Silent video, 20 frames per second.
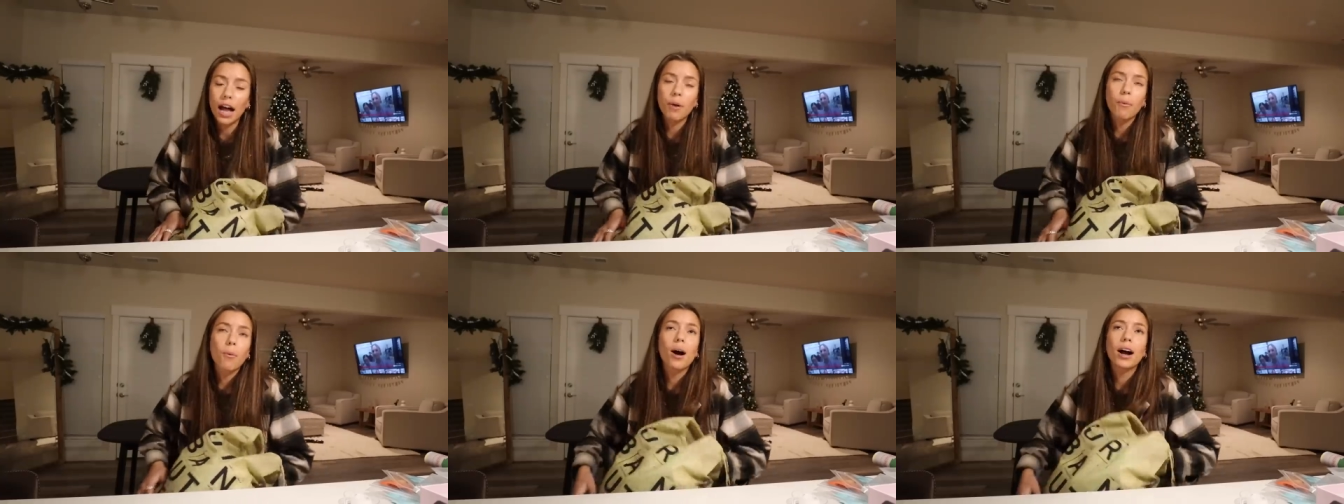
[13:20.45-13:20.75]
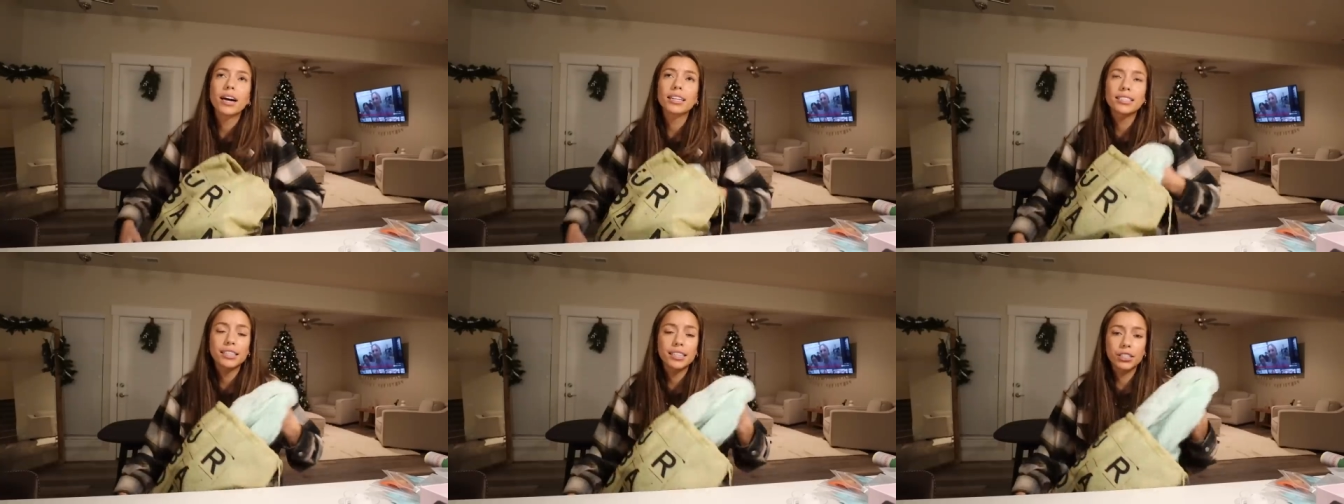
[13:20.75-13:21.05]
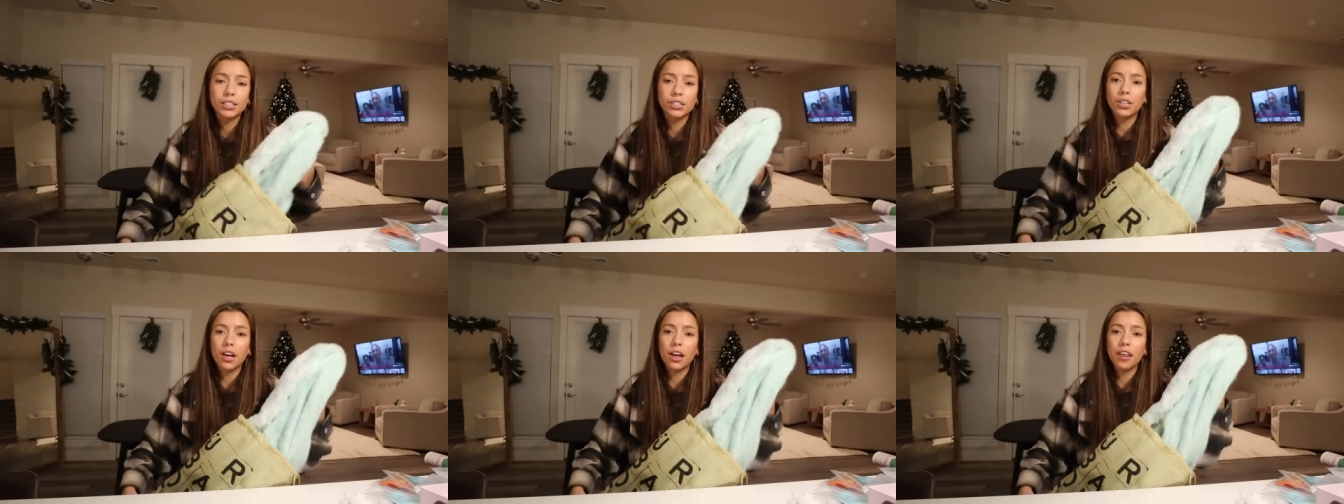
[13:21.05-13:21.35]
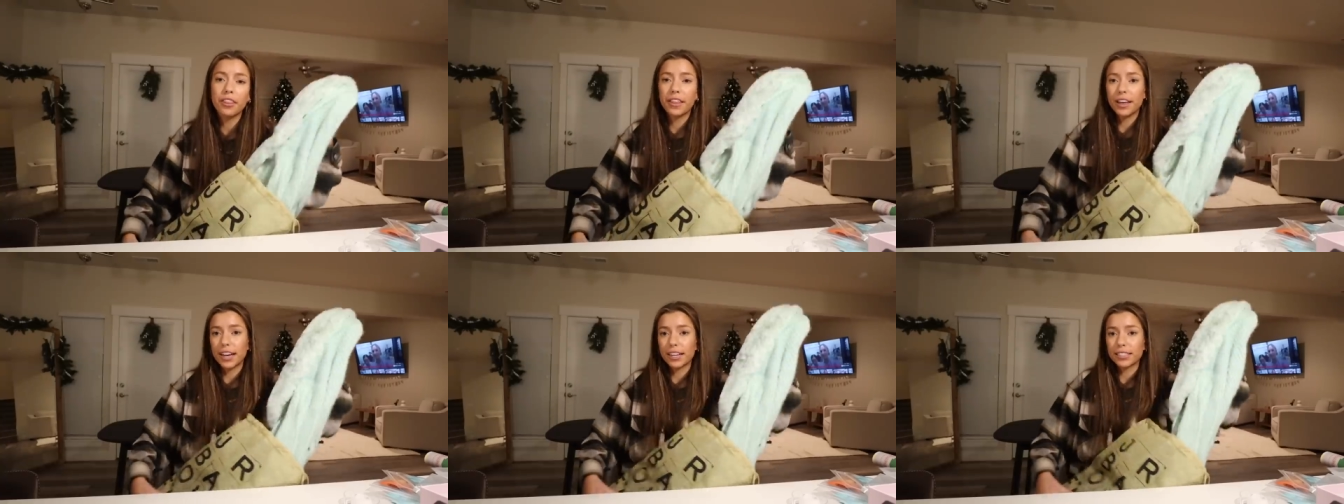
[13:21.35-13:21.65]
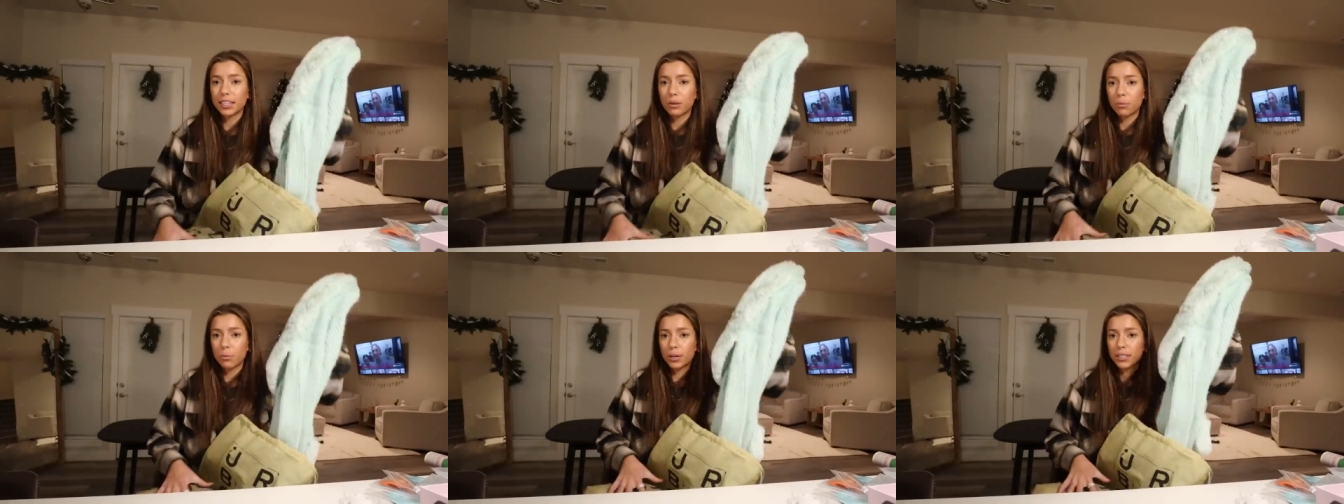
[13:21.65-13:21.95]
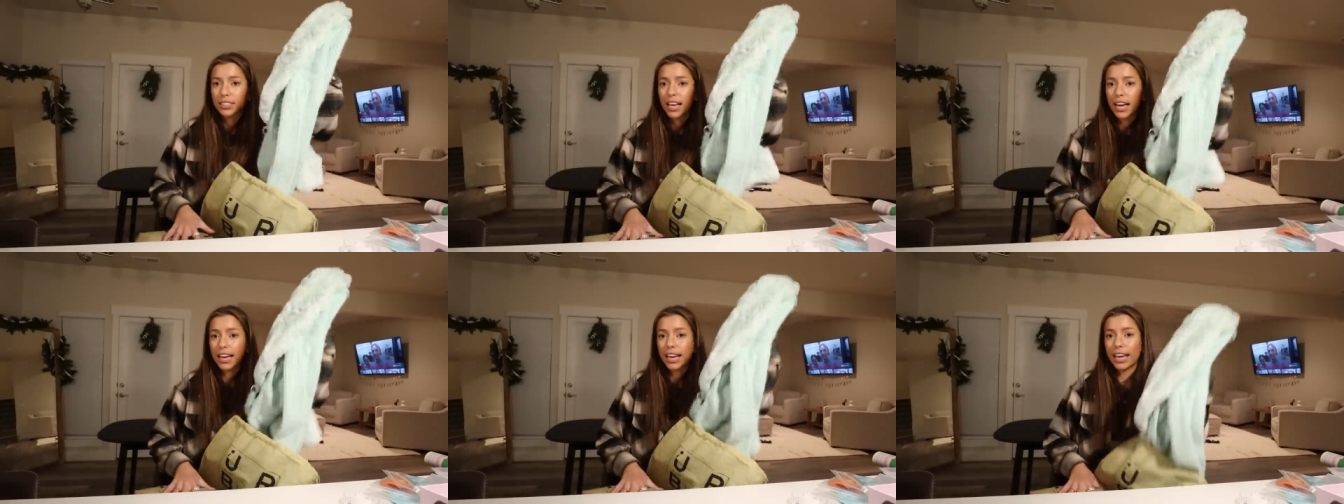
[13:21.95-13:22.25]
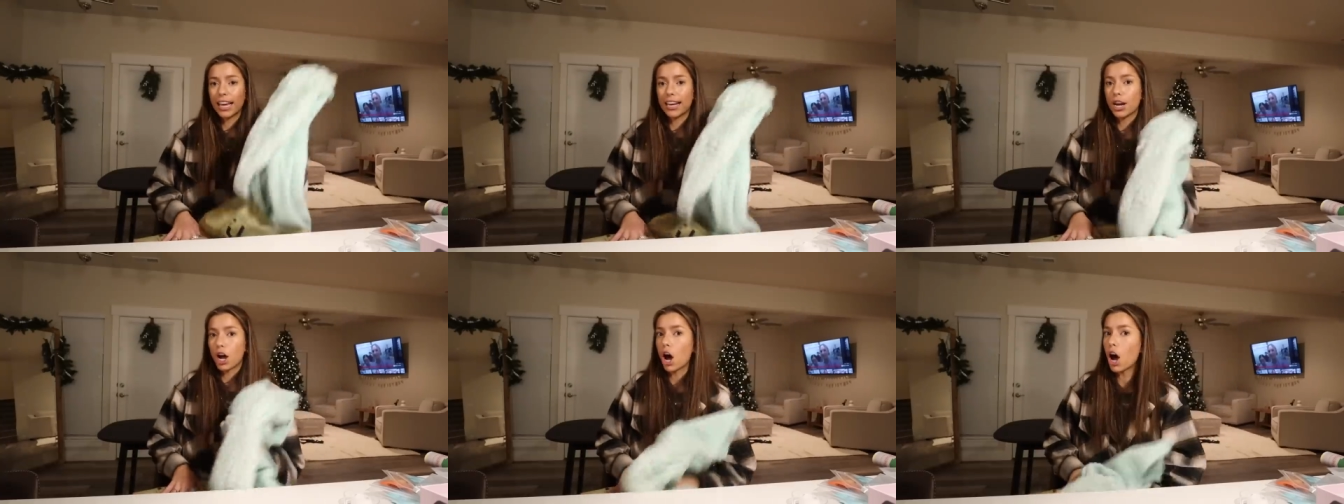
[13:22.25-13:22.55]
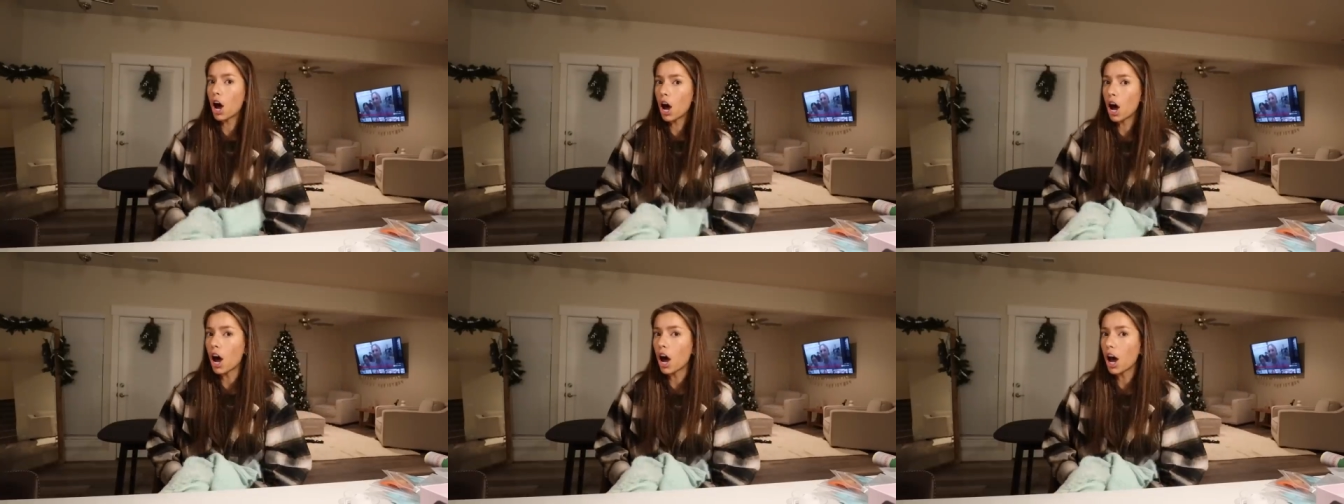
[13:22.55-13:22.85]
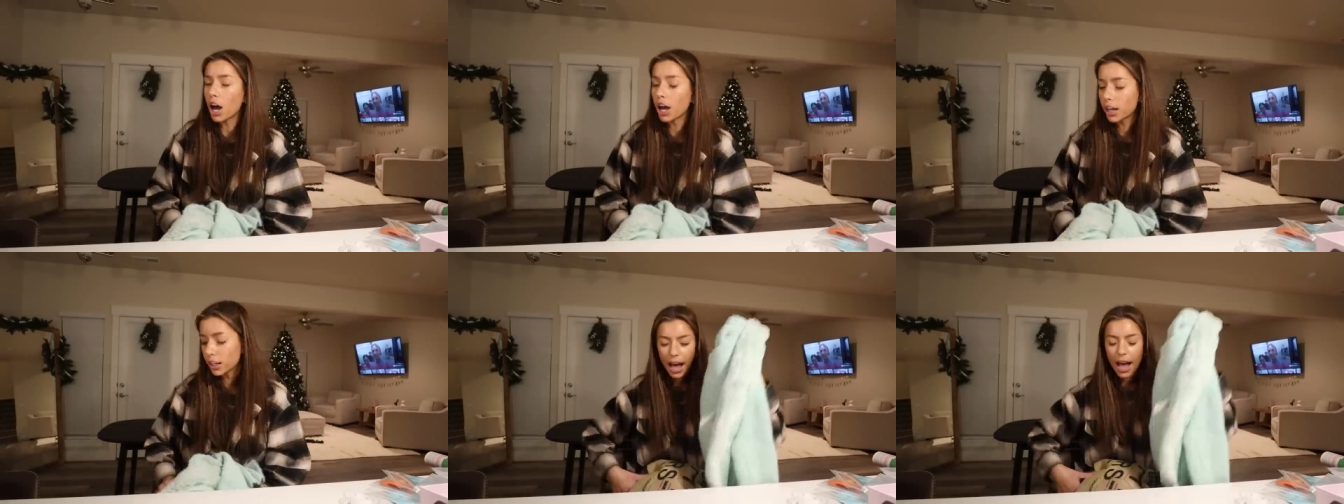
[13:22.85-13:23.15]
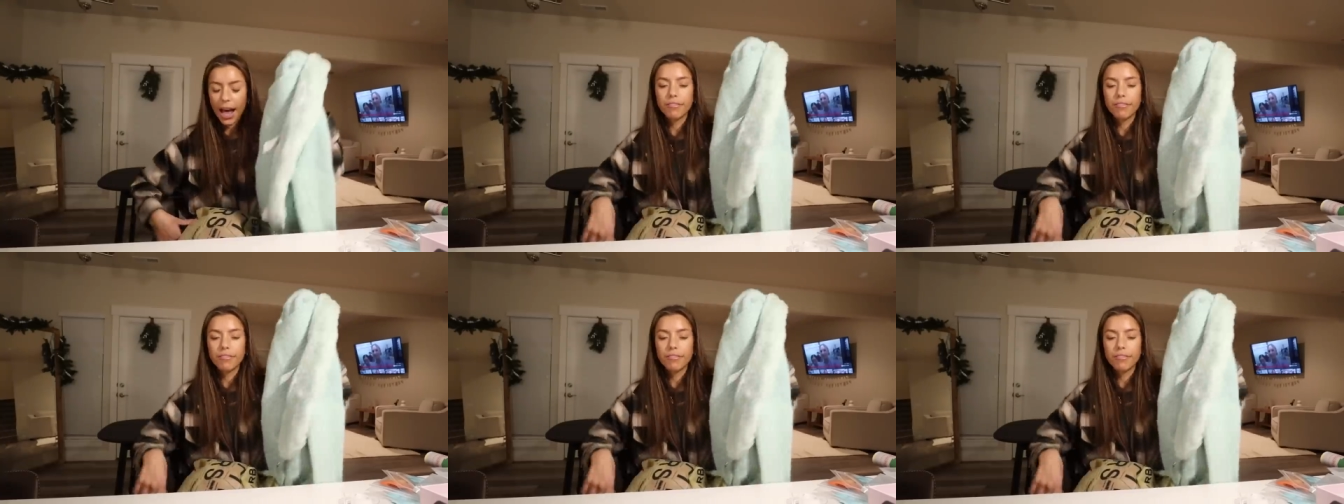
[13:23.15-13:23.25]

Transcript: I walked in and saw this and was like in awe.